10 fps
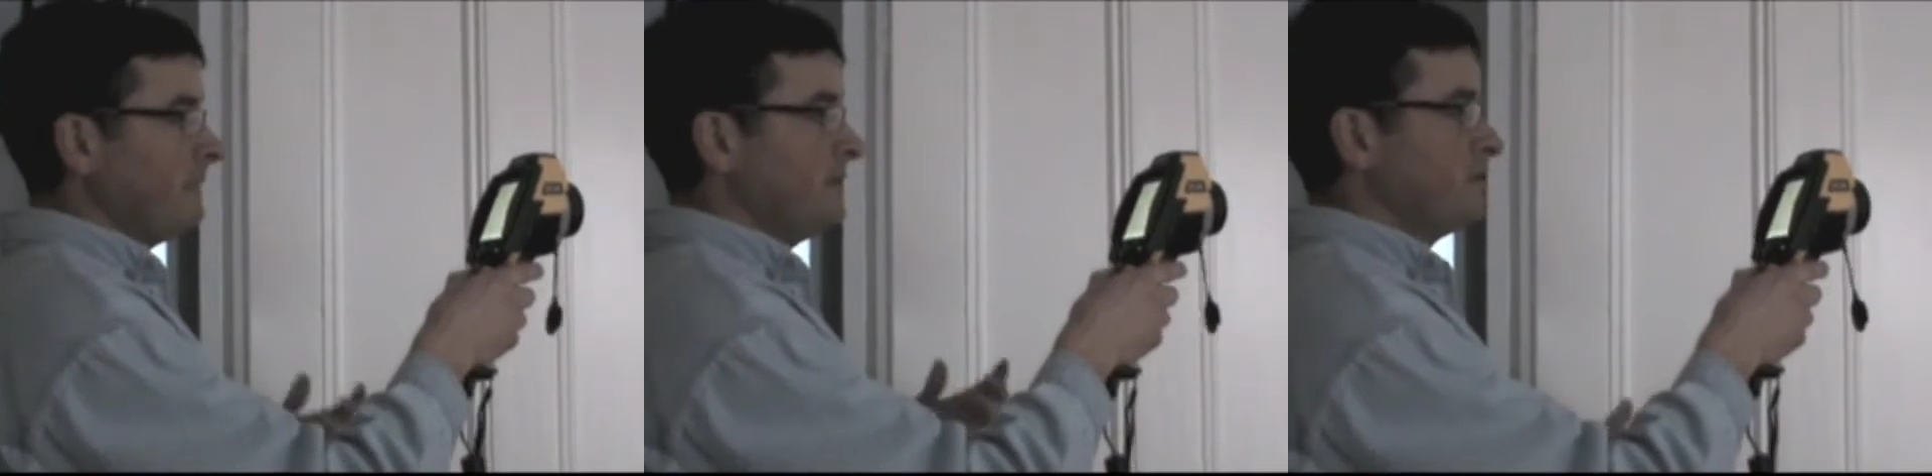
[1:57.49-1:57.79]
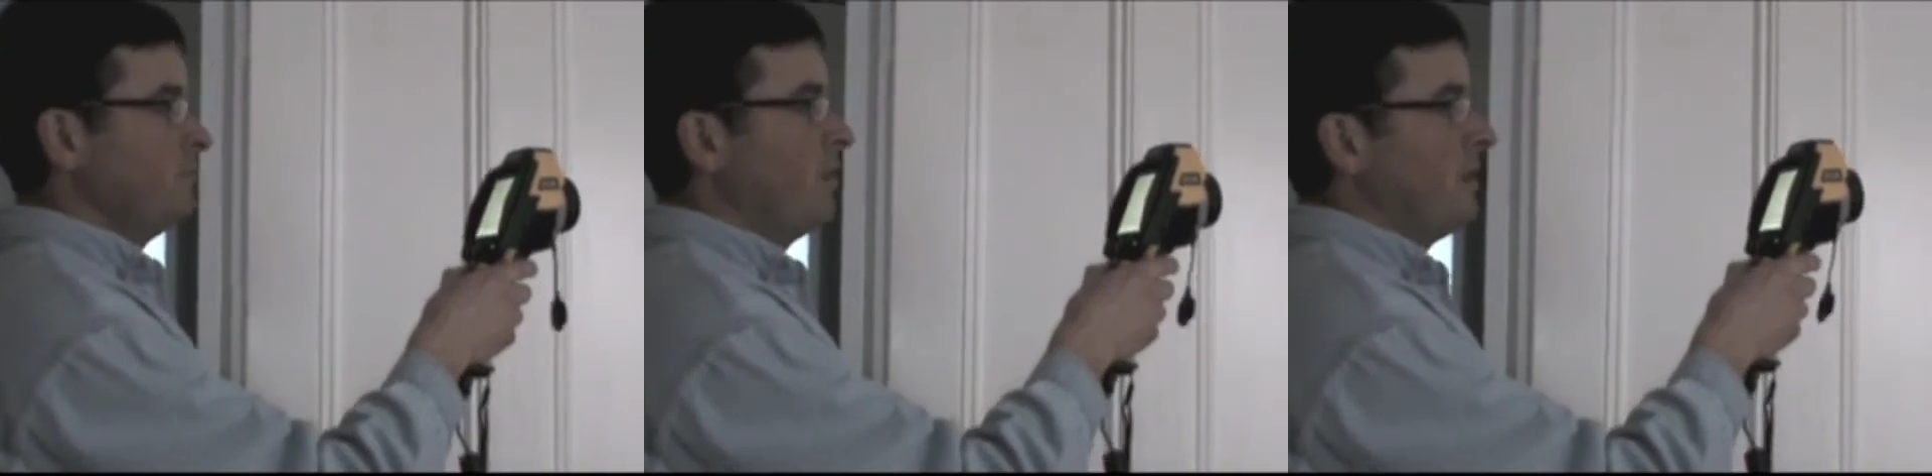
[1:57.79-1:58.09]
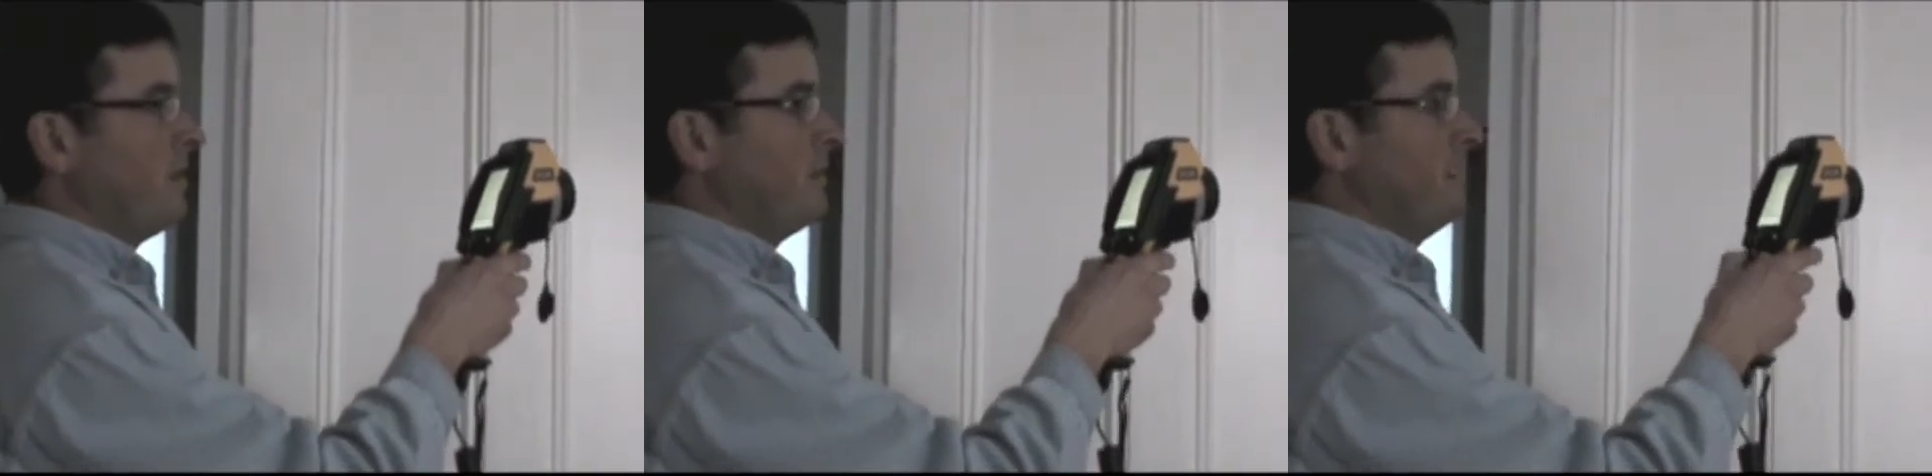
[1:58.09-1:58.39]
This
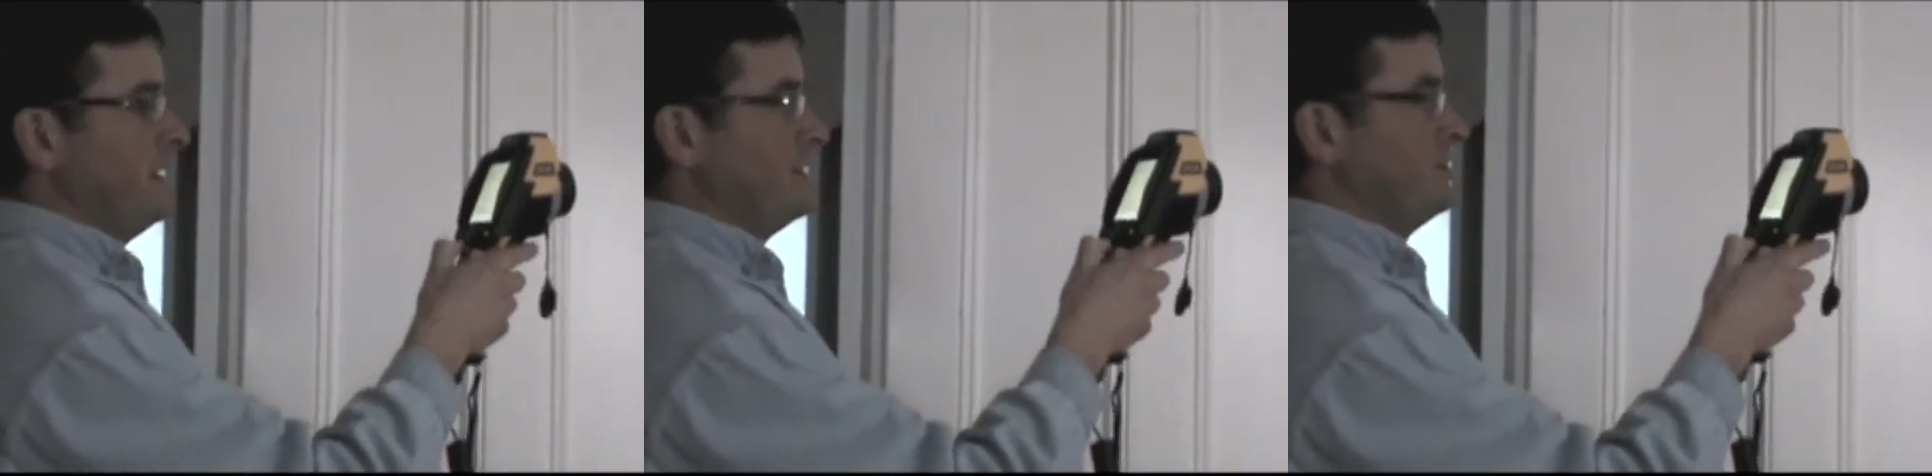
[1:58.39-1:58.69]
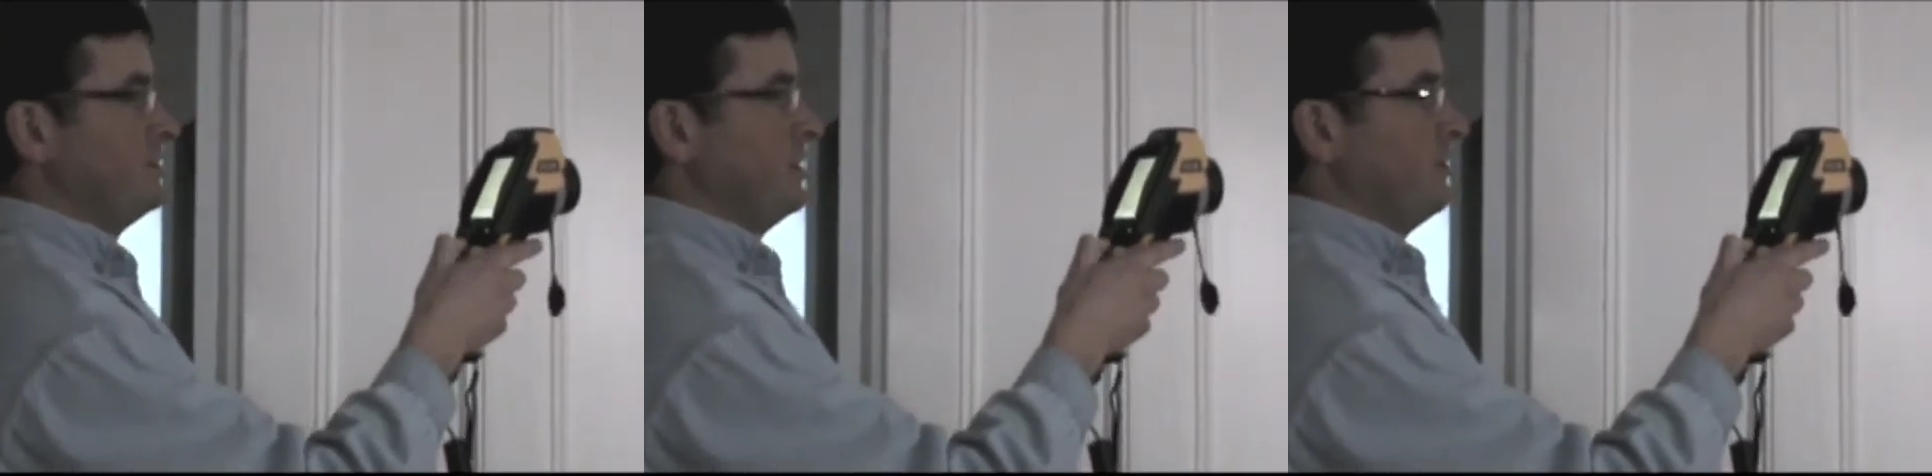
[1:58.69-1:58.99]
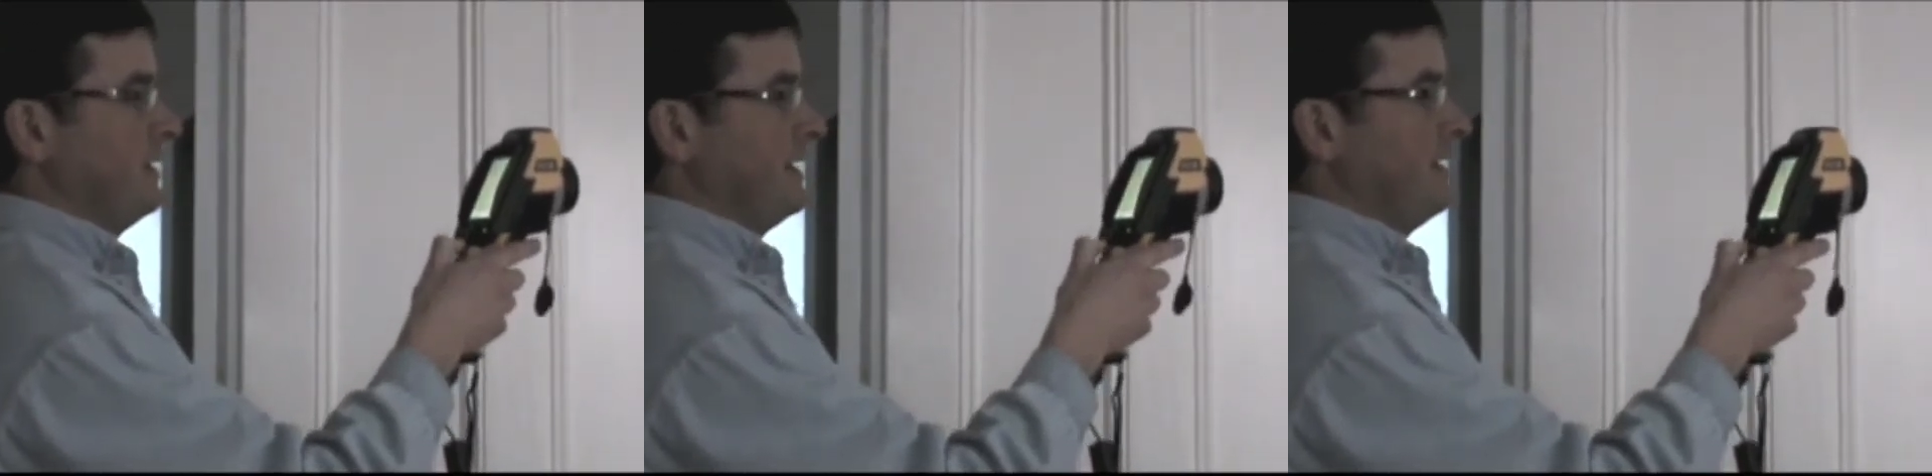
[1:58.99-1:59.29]
wall is
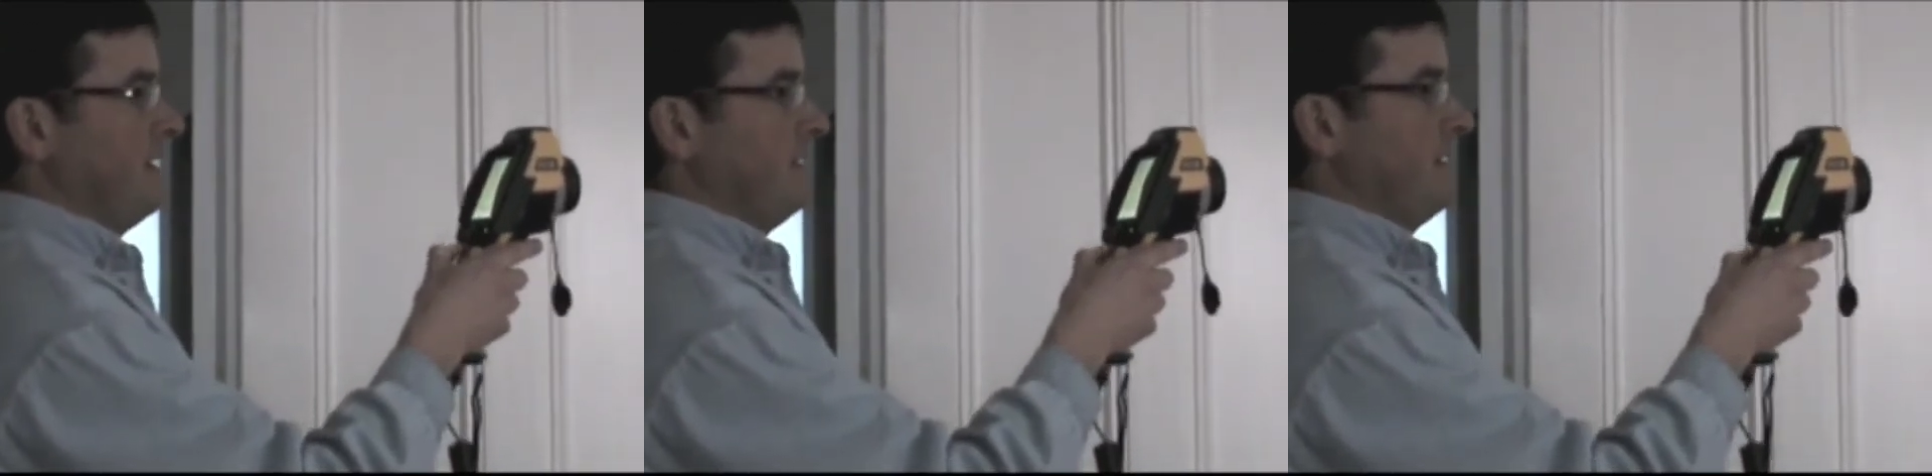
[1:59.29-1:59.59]
showing